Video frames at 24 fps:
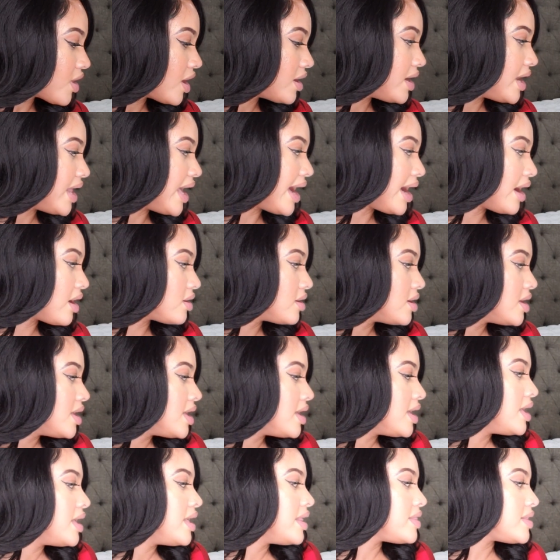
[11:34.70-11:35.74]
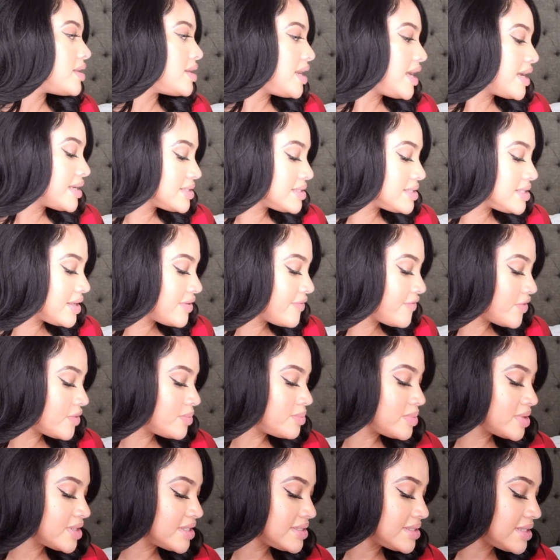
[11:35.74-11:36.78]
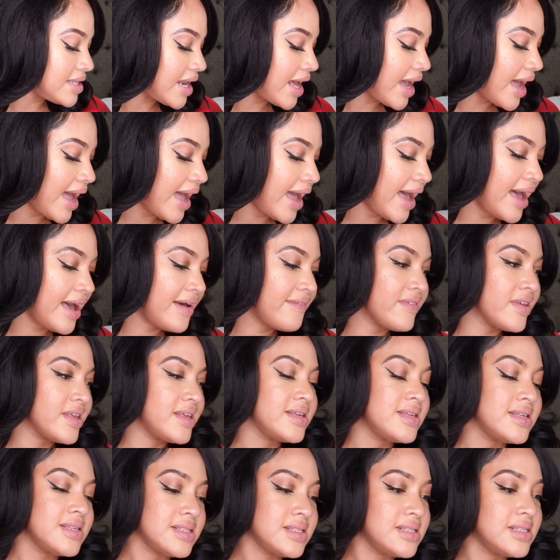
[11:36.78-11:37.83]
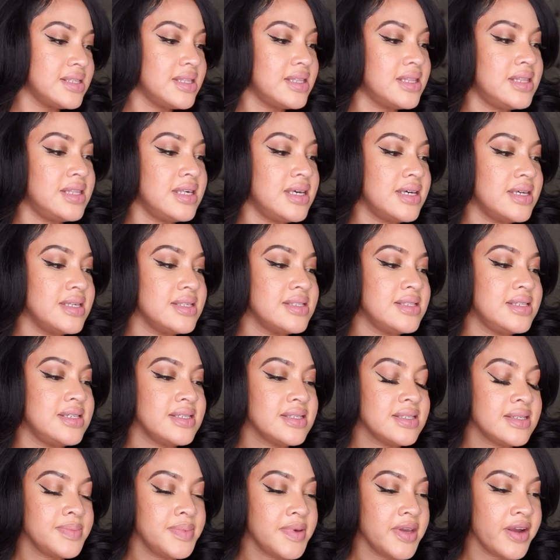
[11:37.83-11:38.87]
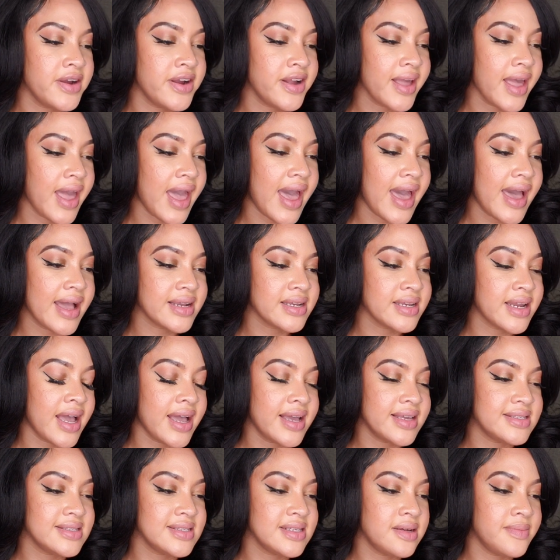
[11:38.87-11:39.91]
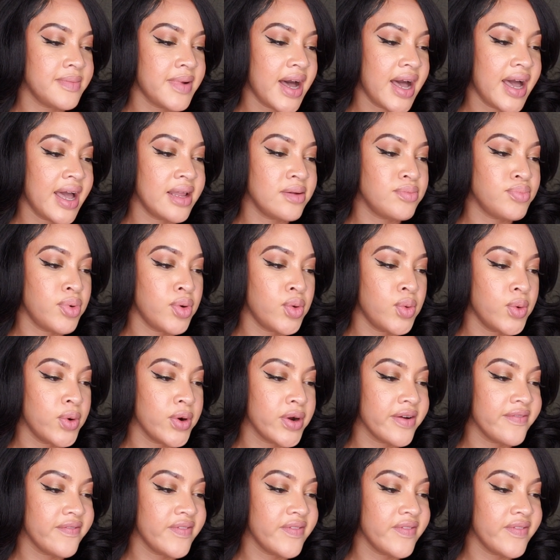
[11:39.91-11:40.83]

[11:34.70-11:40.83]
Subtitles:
Now, the next thing from Bliss that I have is this Disappearing Act Niacinamide Pore